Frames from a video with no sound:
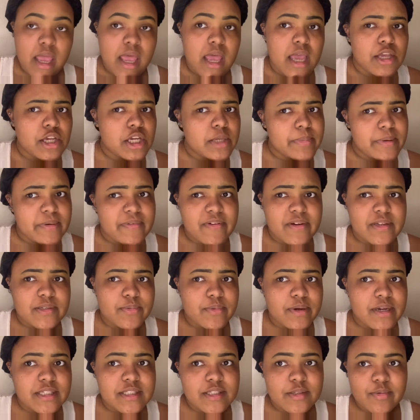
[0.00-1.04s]
And you can be the first
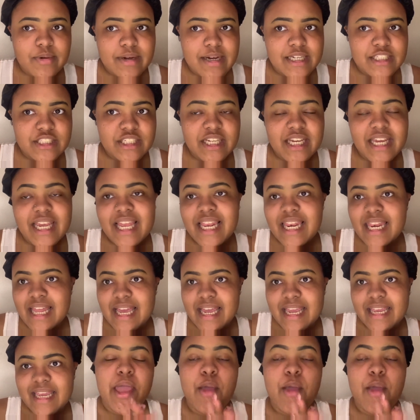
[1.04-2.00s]
ones to watch and like.